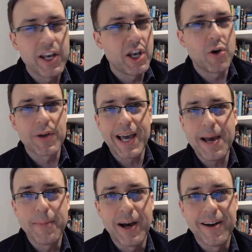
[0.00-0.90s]
No
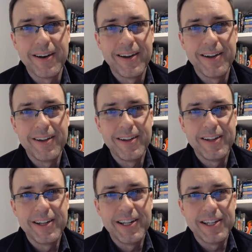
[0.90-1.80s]
comma.
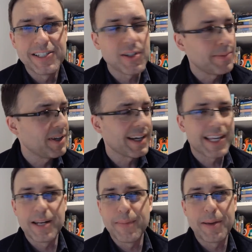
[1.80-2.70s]
So I'm
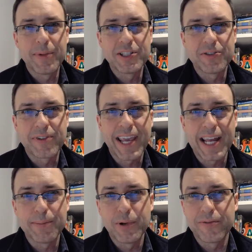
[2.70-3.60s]
talking to my bunch of
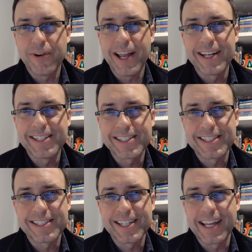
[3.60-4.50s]
cannibal friends
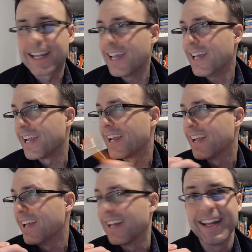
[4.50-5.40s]
and saying,
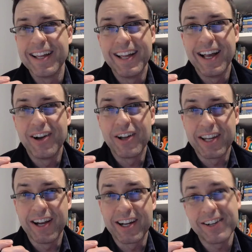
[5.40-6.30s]
hey,
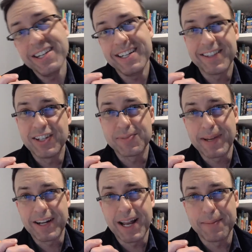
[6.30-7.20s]
you hungry? There's my
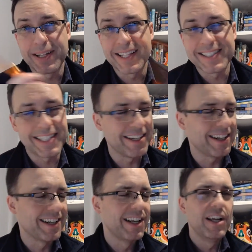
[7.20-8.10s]
grandma. Let's eat
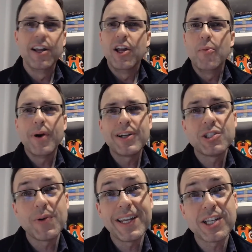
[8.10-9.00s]
her.
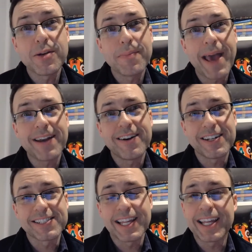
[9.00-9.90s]
Punctuation
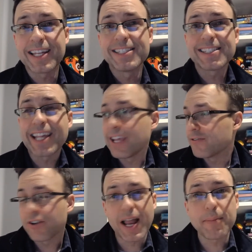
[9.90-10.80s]
matters. It can save
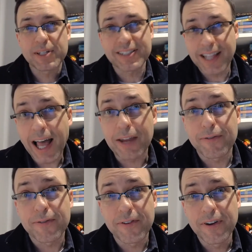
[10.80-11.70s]
grandma's life.